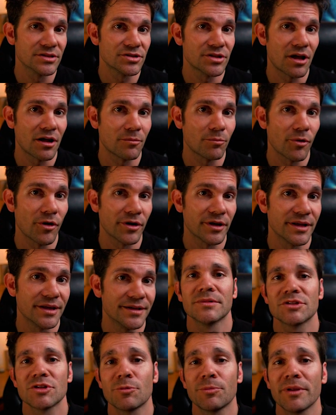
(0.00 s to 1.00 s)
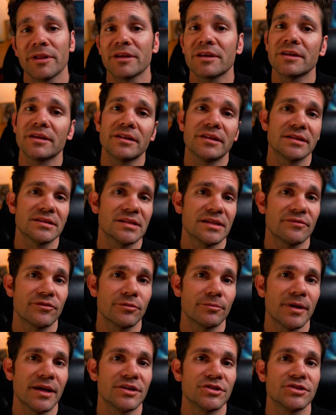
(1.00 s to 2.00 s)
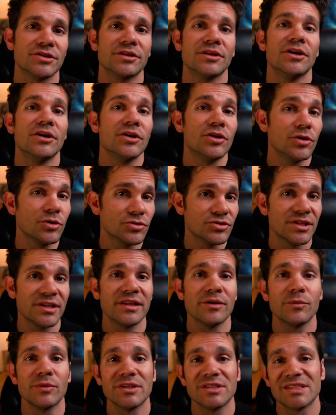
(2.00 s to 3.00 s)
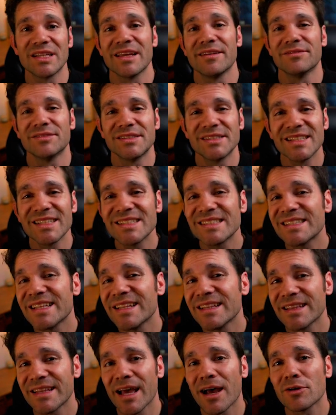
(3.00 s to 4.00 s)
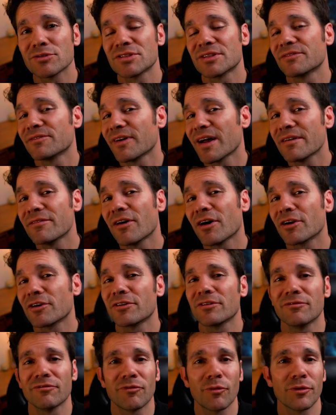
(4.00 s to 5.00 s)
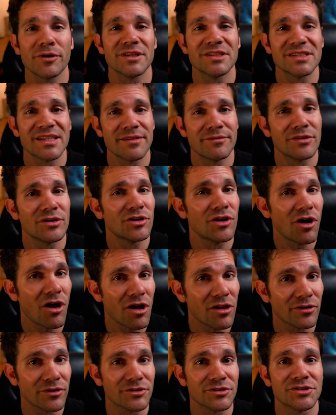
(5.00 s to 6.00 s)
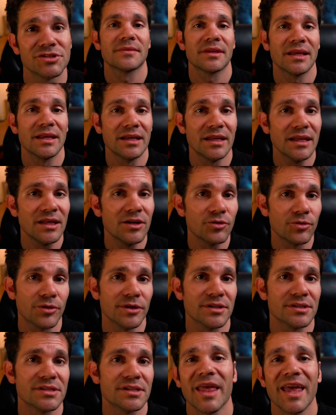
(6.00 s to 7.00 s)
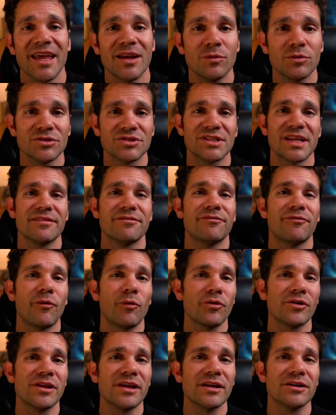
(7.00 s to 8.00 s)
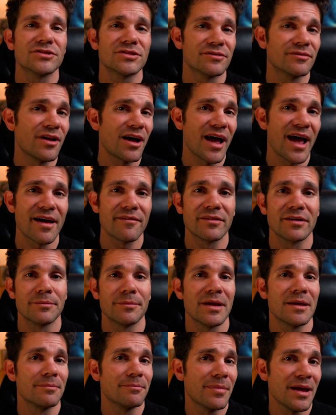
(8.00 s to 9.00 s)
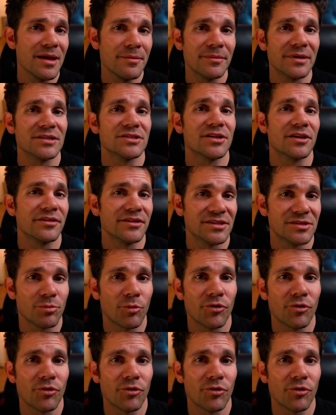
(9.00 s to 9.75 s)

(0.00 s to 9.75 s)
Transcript: stock market. So plugging in this information, you'll see that we save $16,547 in interest, and we'll save 4 years of not having to make payments on this